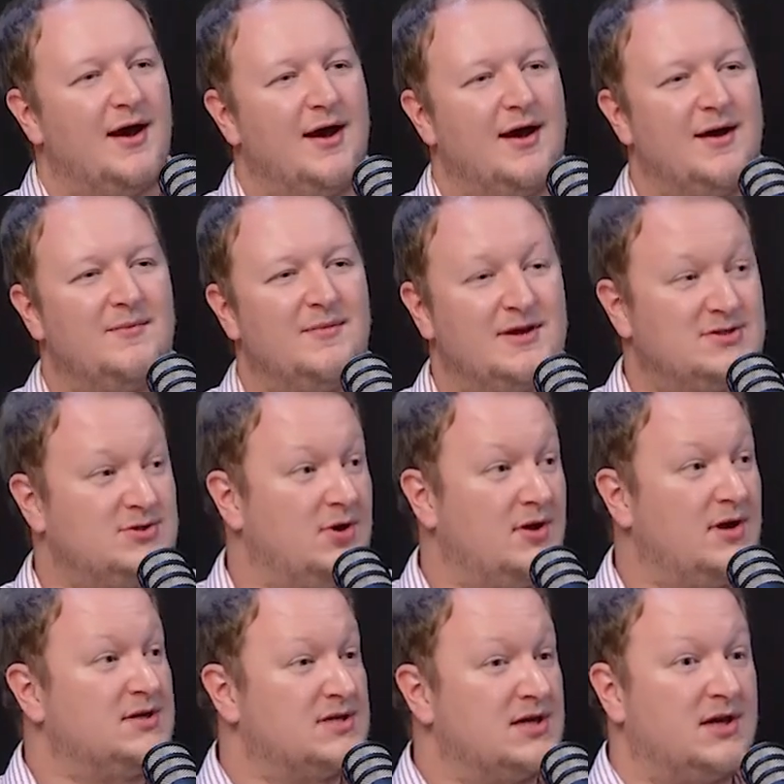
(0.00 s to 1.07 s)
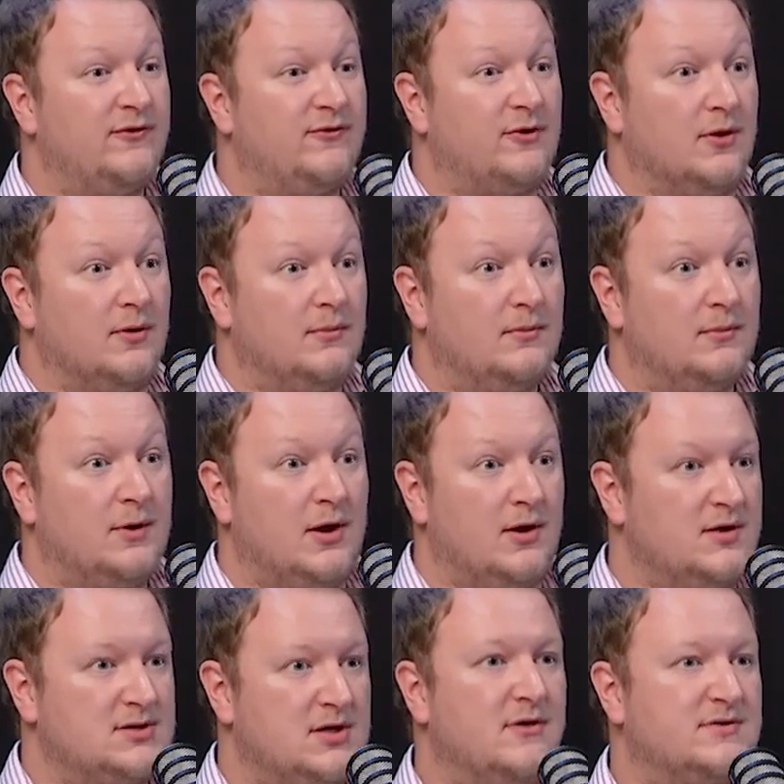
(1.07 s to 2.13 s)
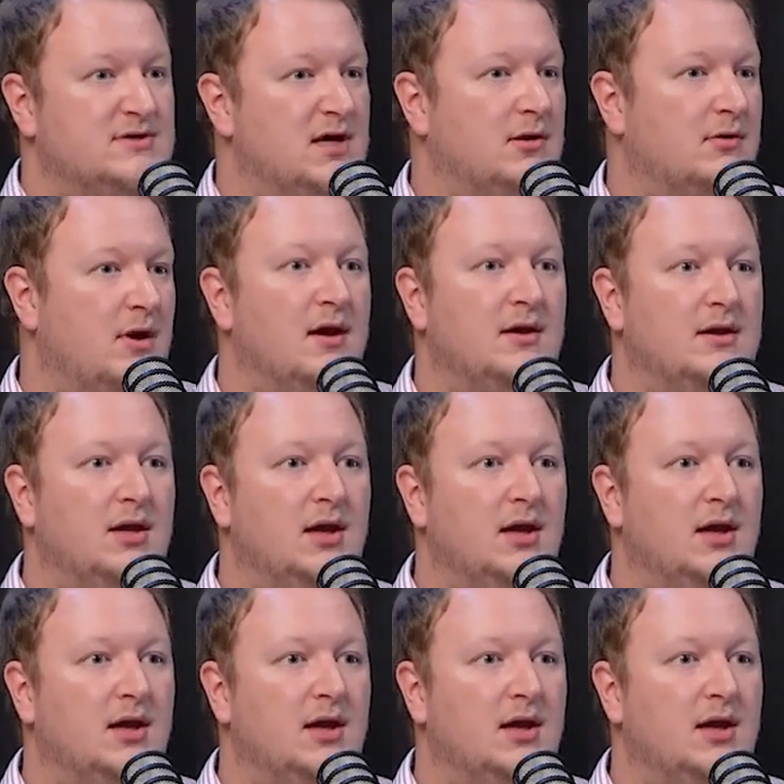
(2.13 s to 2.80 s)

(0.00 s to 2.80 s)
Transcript: um, it's not insignificant you know, it's over 10 grand a